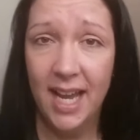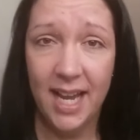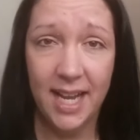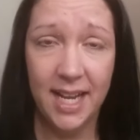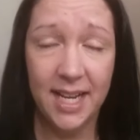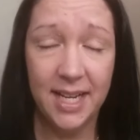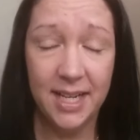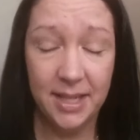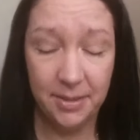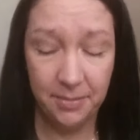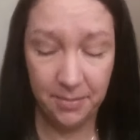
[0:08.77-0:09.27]

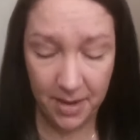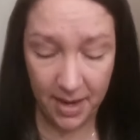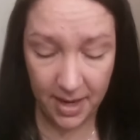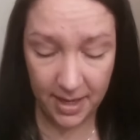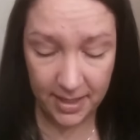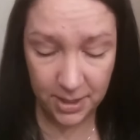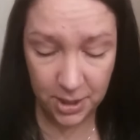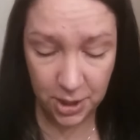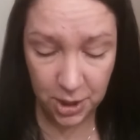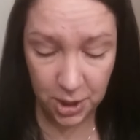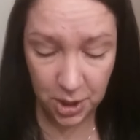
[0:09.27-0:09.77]

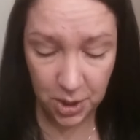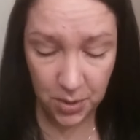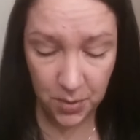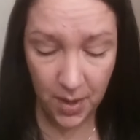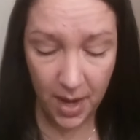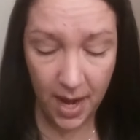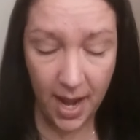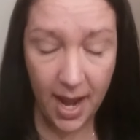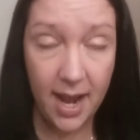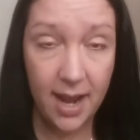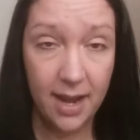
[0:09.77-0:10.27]
I
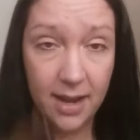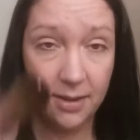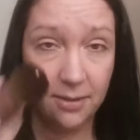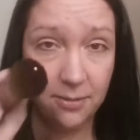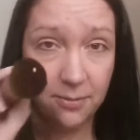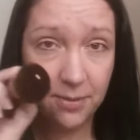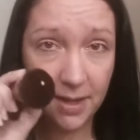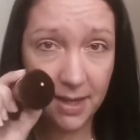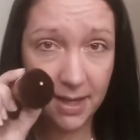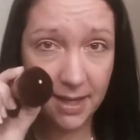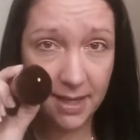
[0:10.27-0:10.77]
do
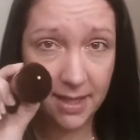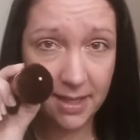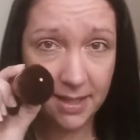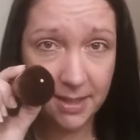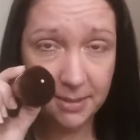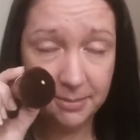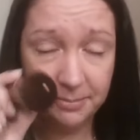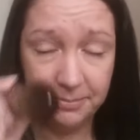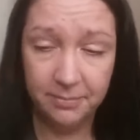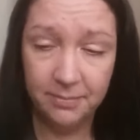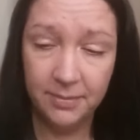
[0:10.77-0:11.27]
have
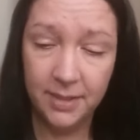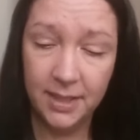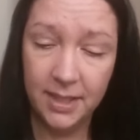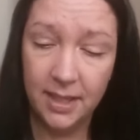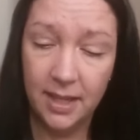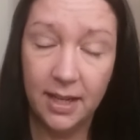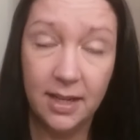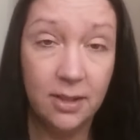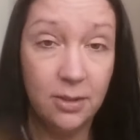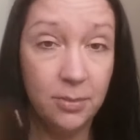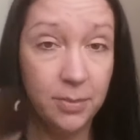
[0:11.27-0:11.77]

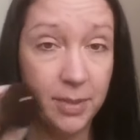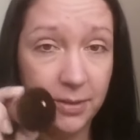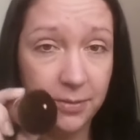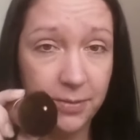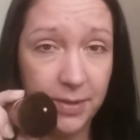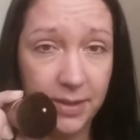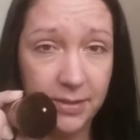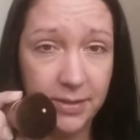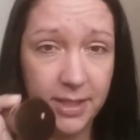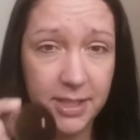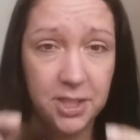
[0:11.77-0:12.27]
a little bit
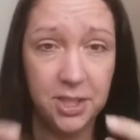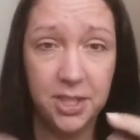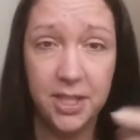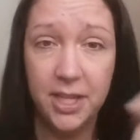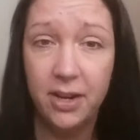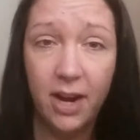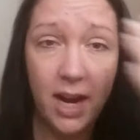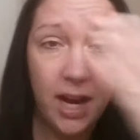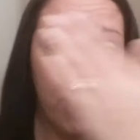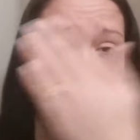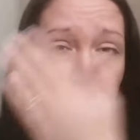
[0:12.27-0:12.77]
of foundation
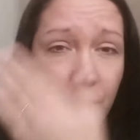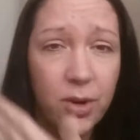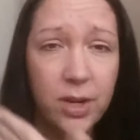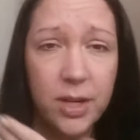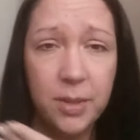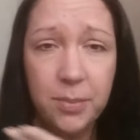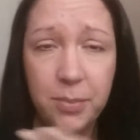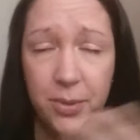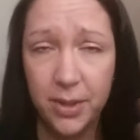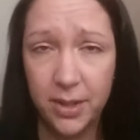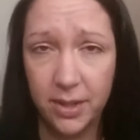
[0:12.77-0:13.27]
here. I
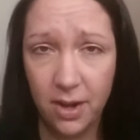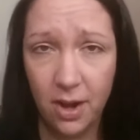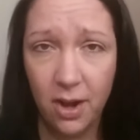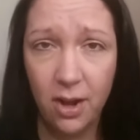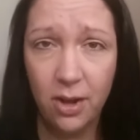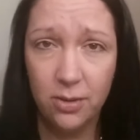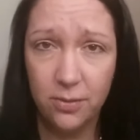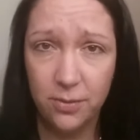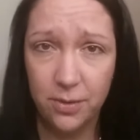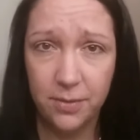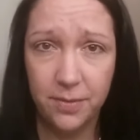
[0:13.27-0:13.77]
already put
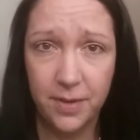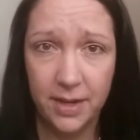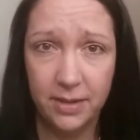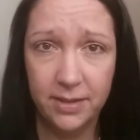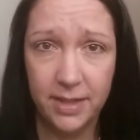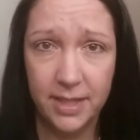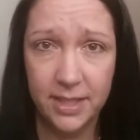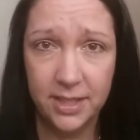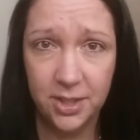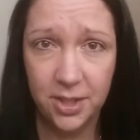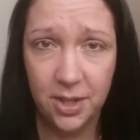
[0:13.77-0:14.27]
all over
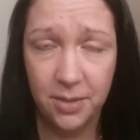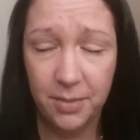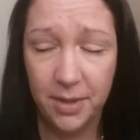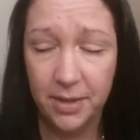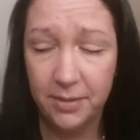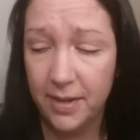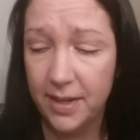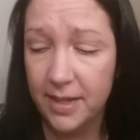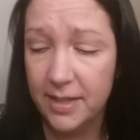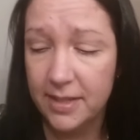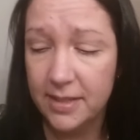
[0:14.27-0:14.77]
foundation on
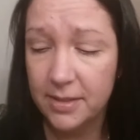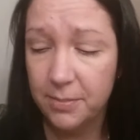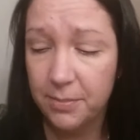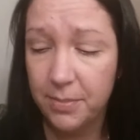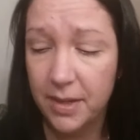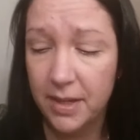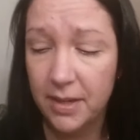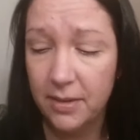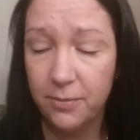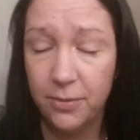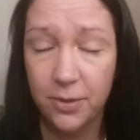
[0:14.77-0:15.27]
my face,
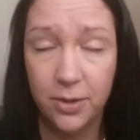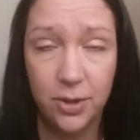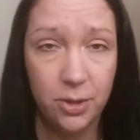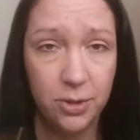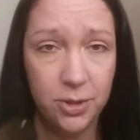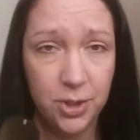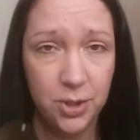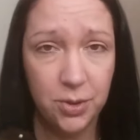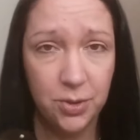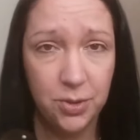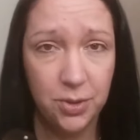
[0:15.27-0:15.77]
but for
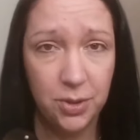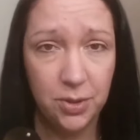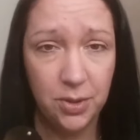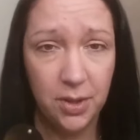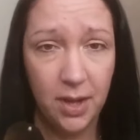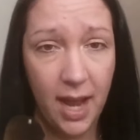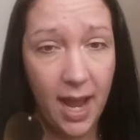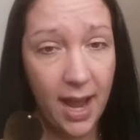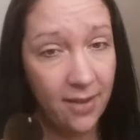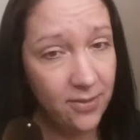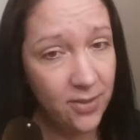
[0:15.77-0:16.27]
those who
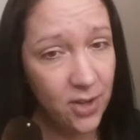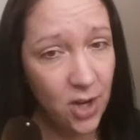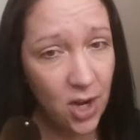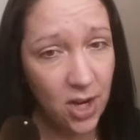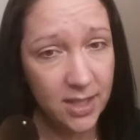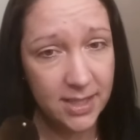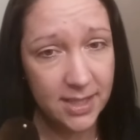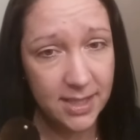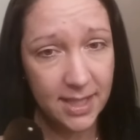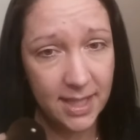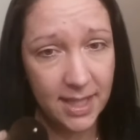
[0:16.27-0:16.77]
have
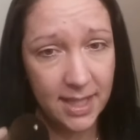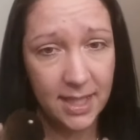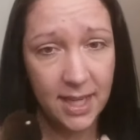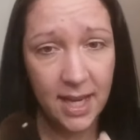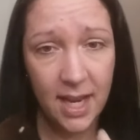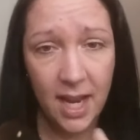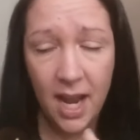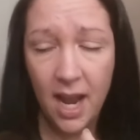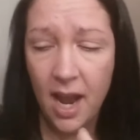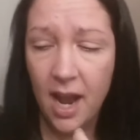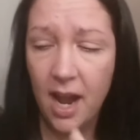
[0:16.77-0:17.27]
not
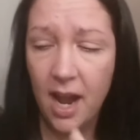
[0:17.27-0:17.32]
seen,